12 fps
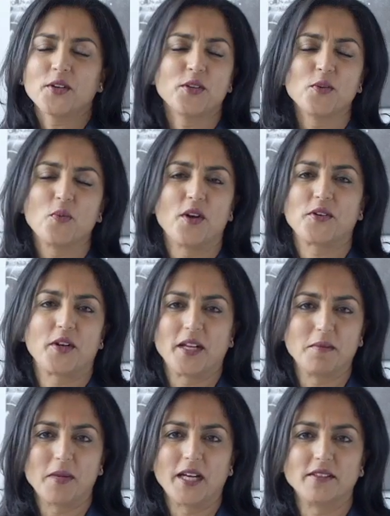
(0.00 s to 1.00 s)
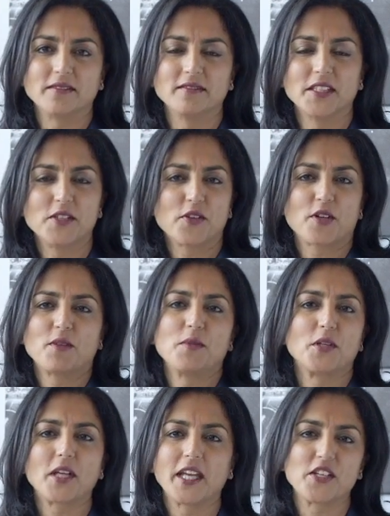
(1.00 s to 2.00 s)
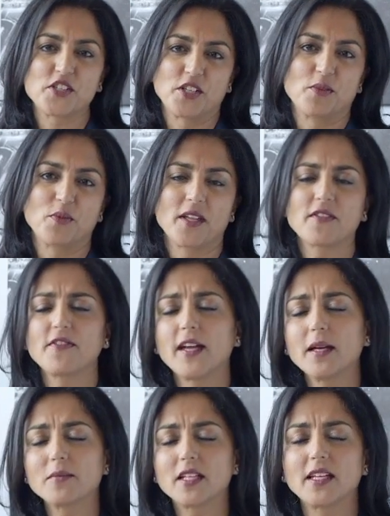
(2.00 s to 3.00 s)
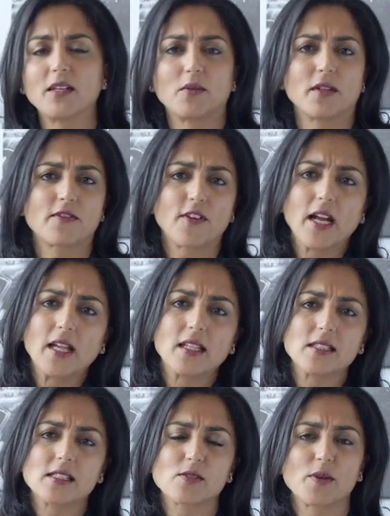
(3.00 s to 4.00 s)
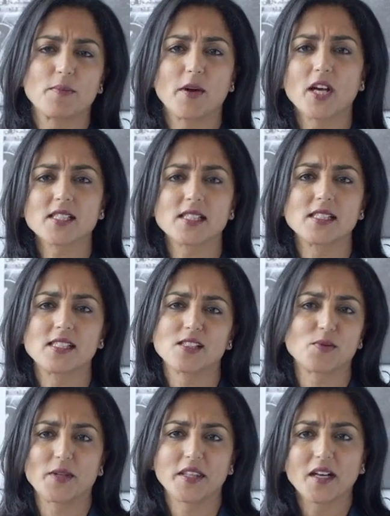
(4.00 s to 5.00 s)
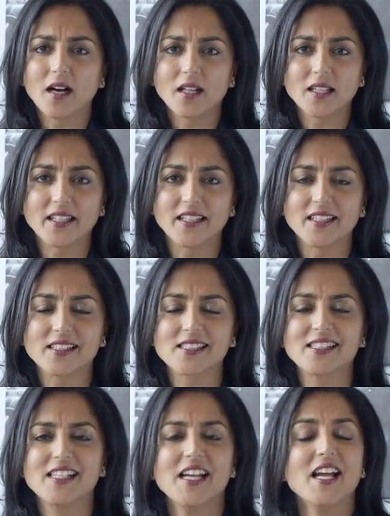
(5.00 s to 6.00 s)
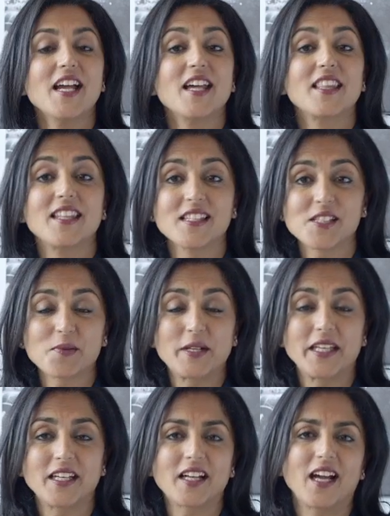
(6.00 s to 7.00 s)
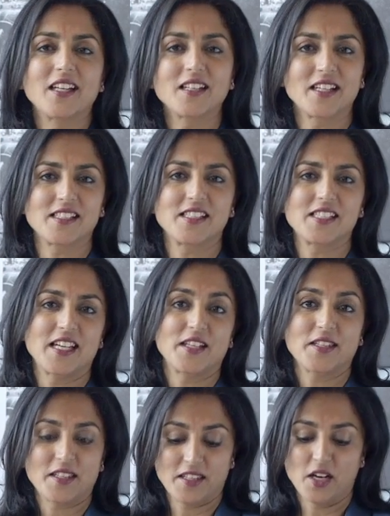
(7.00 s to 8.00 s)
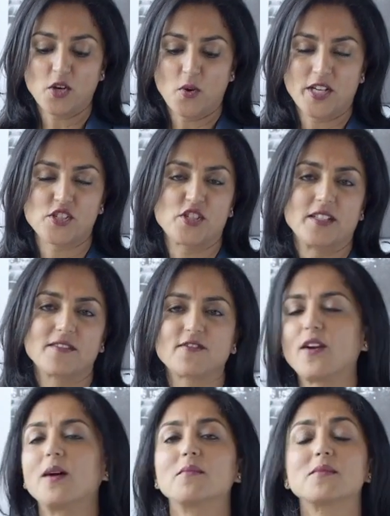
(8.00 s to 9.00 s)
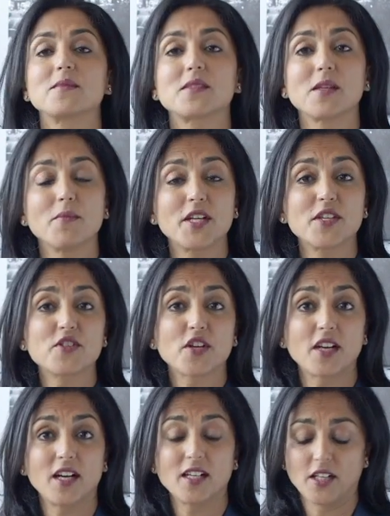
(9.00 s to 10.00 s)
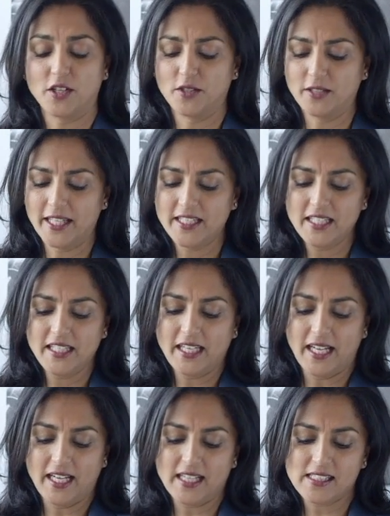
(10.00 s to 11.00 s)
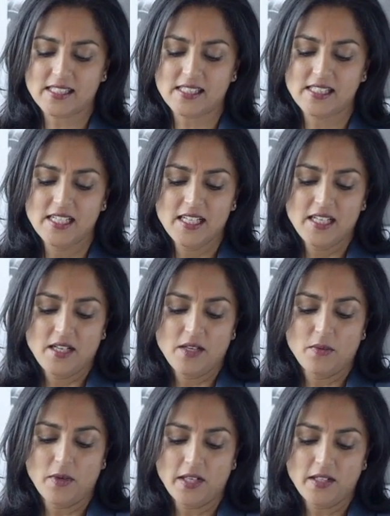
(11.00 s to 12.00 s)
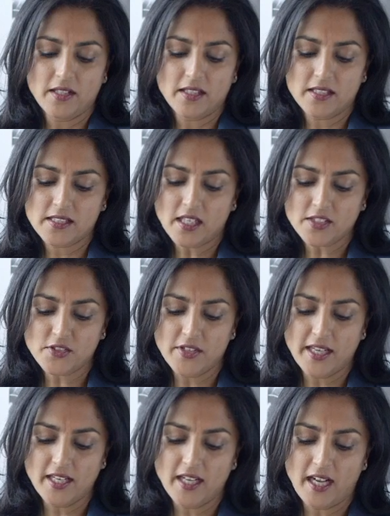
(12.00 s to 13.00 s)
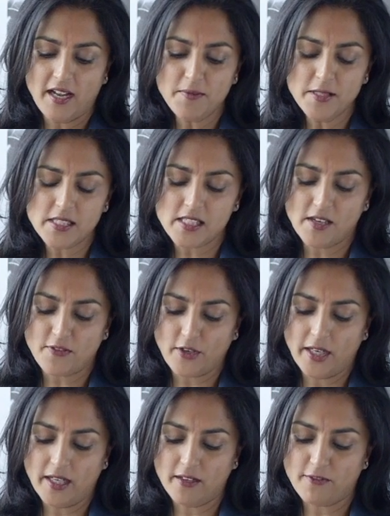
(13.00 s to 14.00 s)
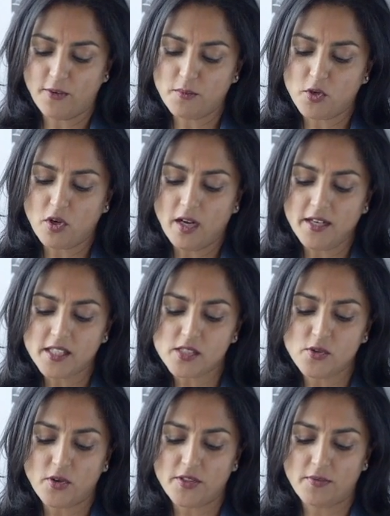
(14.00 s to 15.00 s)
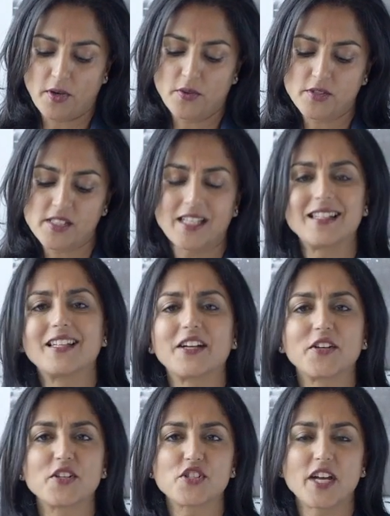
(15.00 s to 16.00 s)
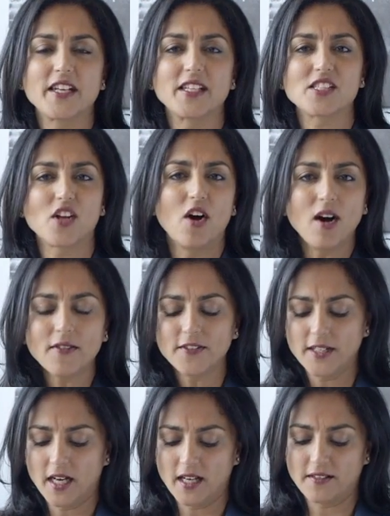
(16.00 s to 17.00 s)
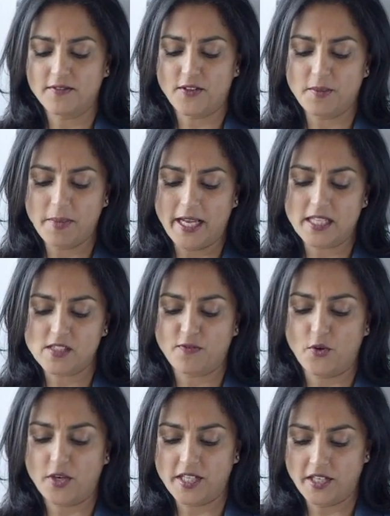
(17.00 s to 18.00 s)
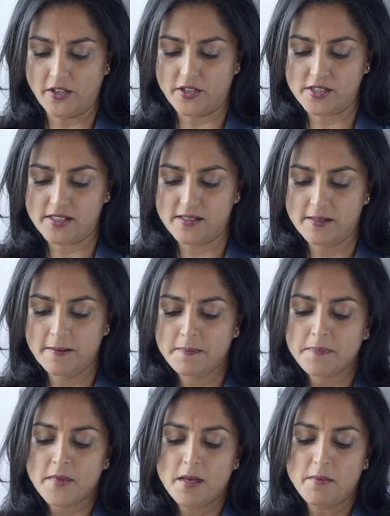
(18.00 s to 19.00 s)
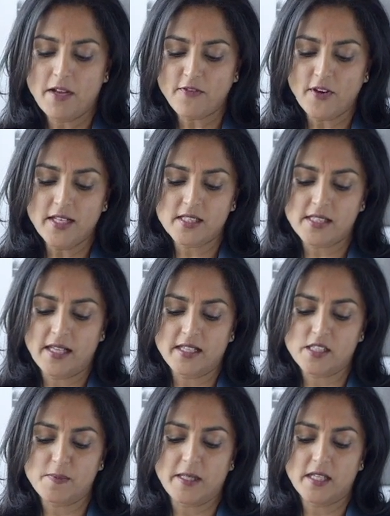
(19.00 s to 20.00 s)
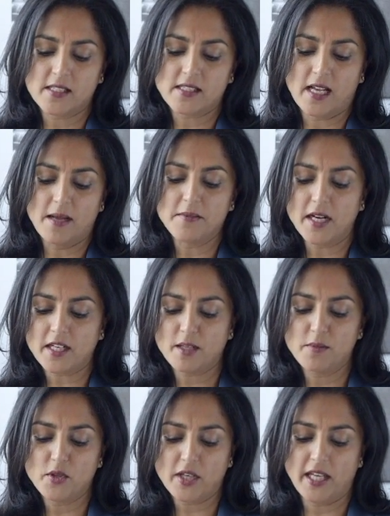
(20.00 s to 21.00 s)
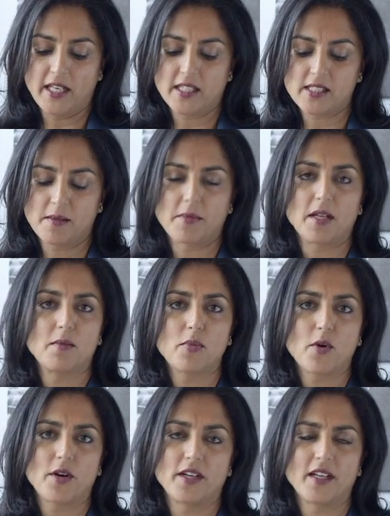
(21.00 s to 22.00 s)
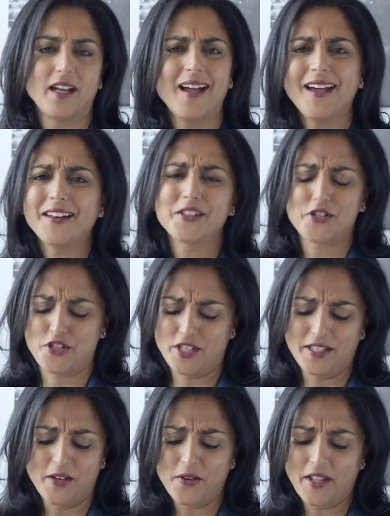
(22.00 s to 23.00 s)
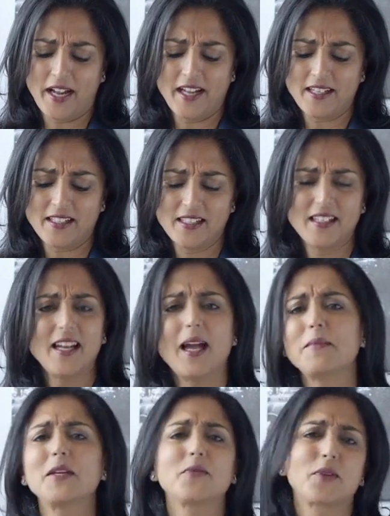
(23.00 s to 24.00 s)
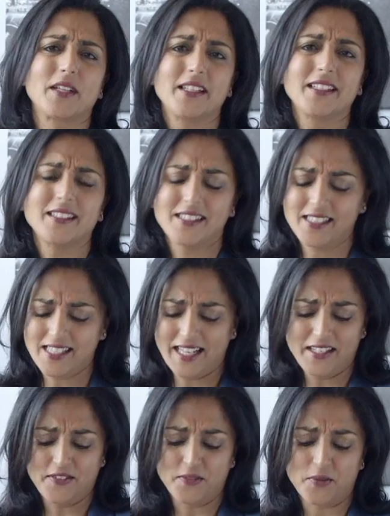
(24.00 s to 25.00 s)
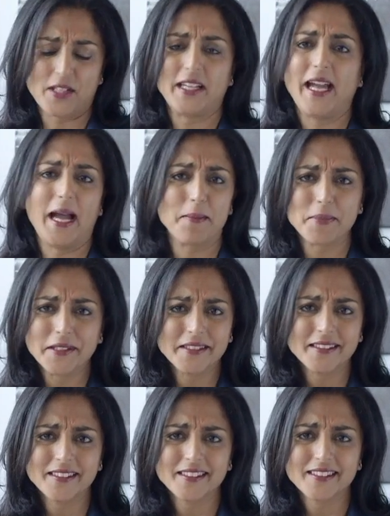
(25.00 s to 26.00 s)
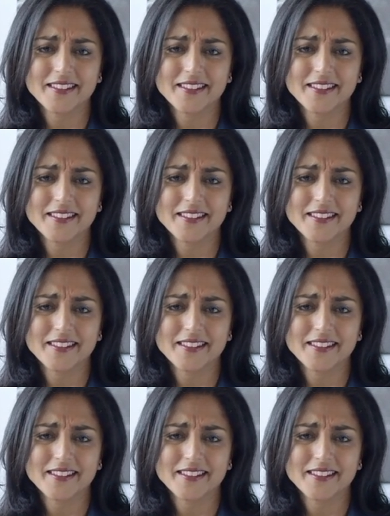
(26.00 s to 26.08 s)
you wondering about in your communication with family, with friends, with bosses, with colleagues? This week, I'd like to take a question from someone in Chicago, and he asks, well, Dr. Neha, I've been suffering from chronic sore throats and laryngitis off and on for the past 4 years. My friend said it's because I'm not communicating something important. How does she know that? I mean, really, does that even really happen?